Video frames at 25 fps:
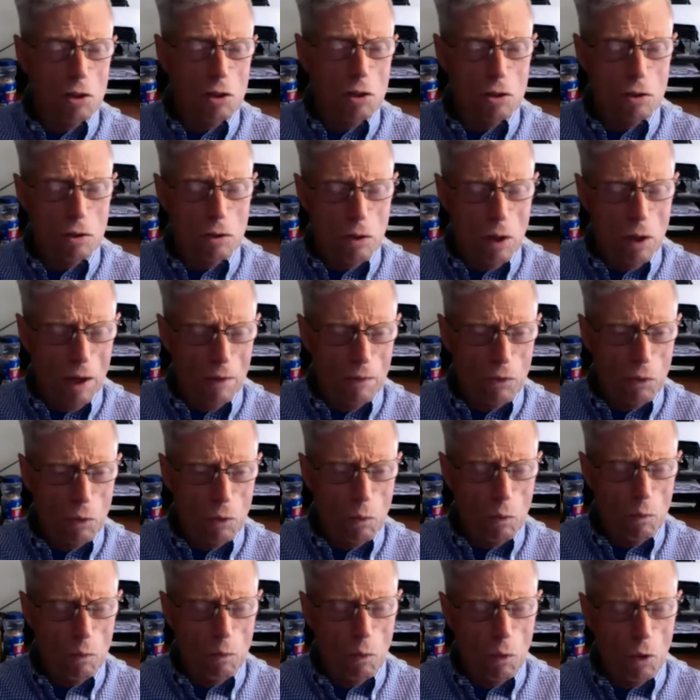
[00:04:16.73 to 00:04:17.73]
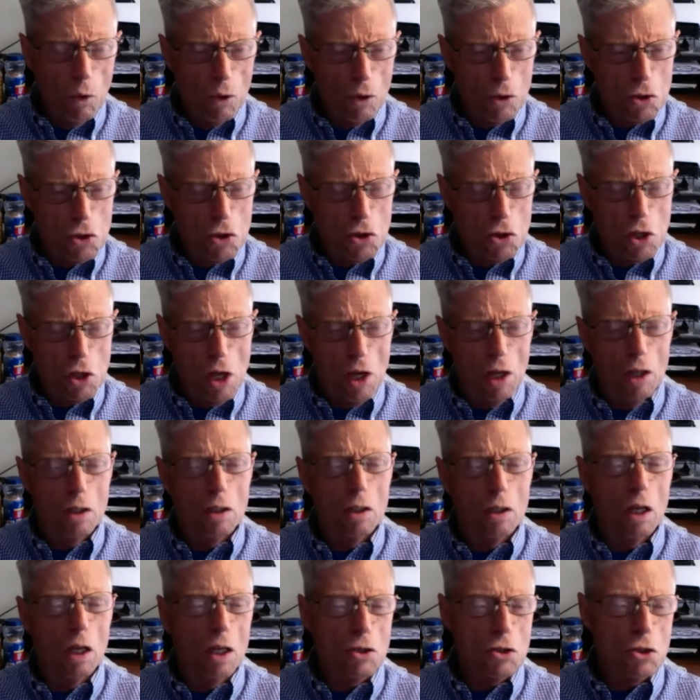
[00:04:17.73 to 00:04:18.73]
to have the work
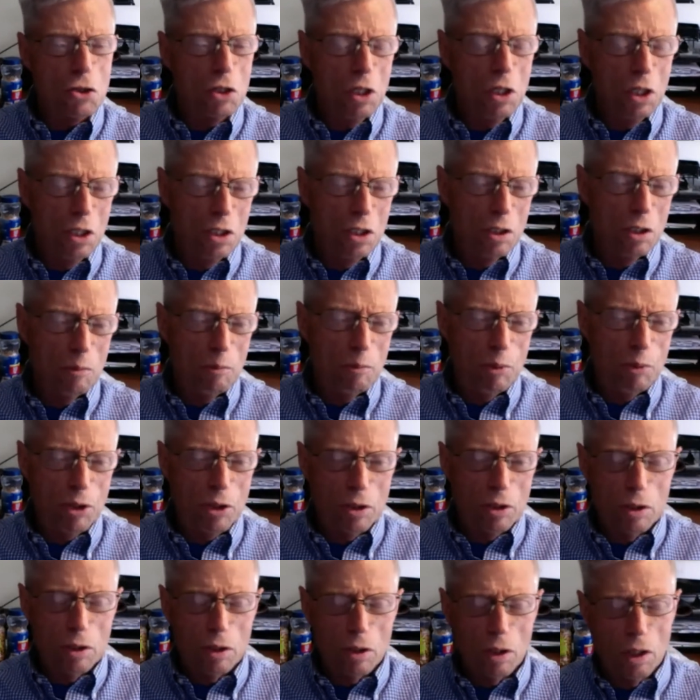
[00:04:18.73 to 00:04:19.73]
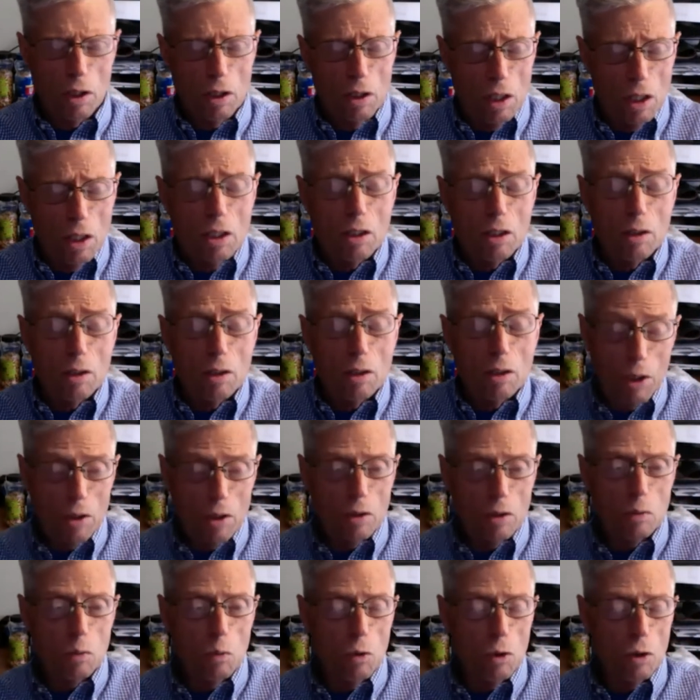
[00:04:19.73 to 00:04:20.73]
stand as an
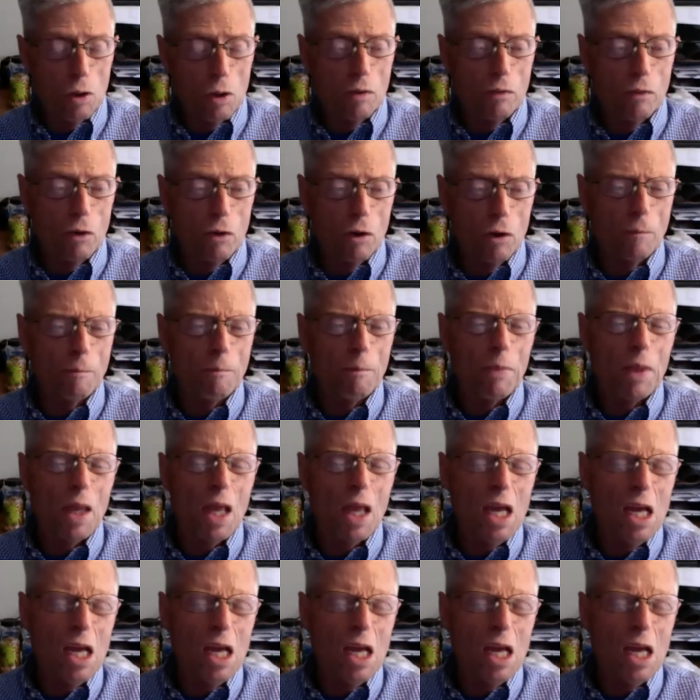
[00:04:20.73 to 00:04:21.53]
independent work of art.